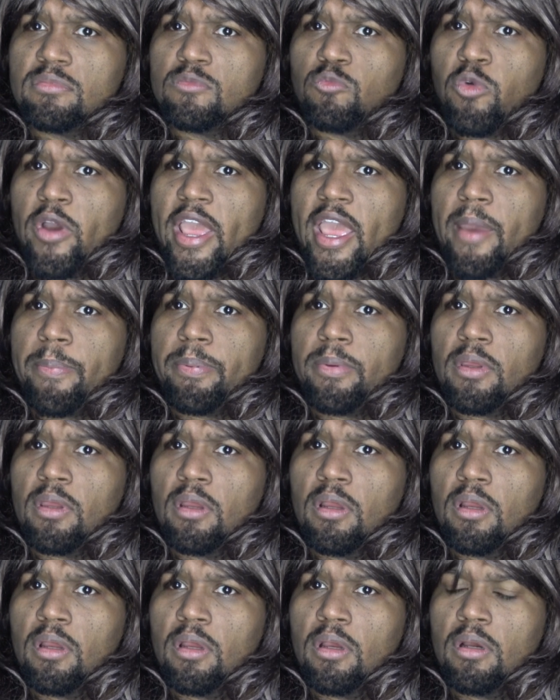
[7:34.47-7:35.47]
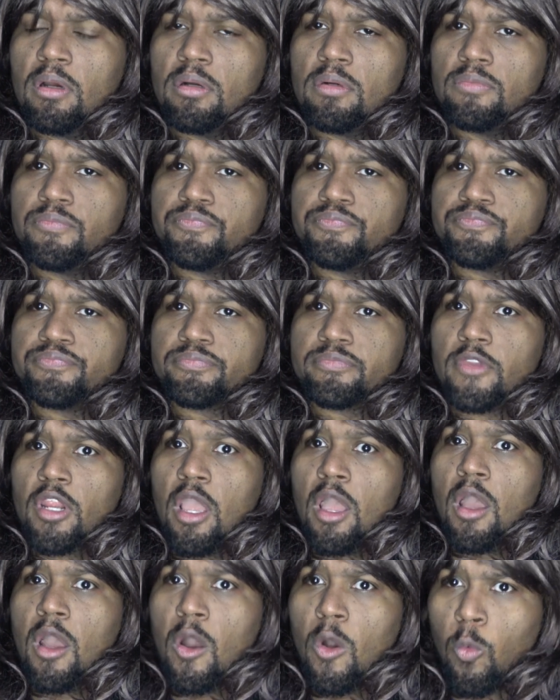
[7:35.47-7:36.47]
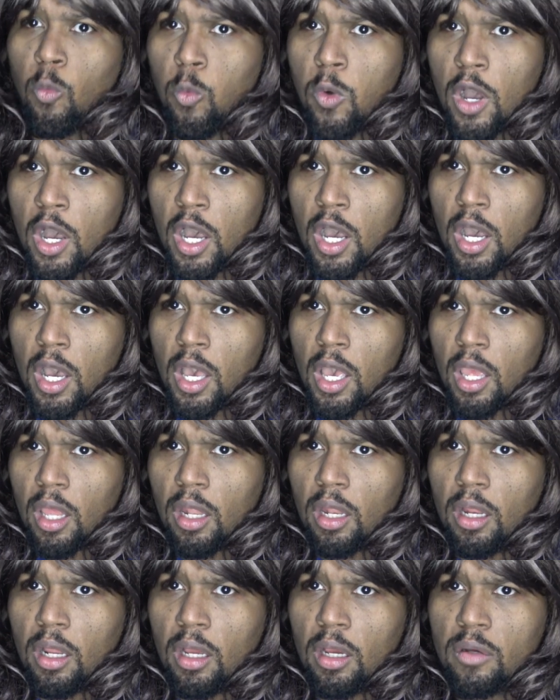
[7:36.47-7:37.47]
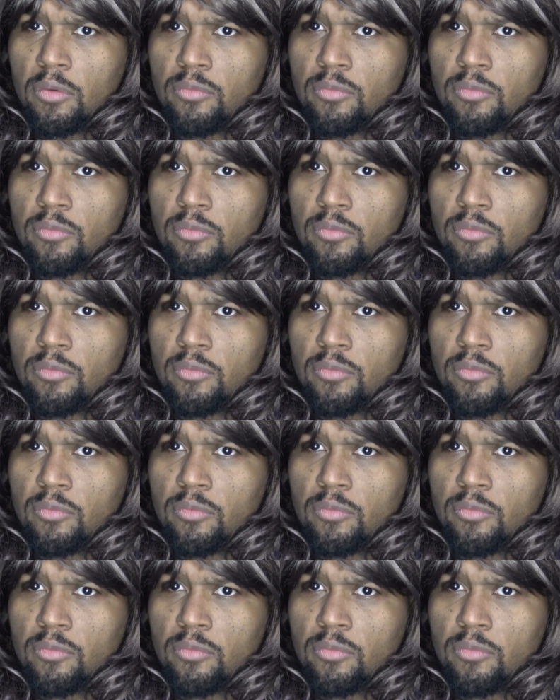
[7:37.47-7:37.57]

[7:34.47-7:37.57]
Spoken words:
What happened? What?